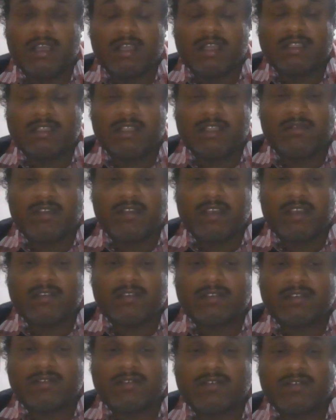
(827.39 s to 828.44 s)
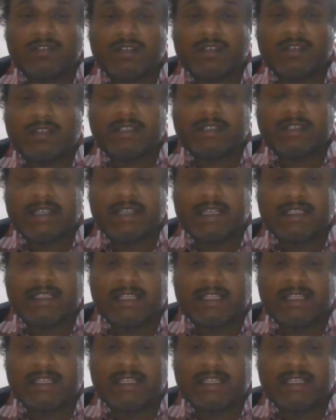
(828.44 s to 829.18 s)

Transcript: Then we have saw the sales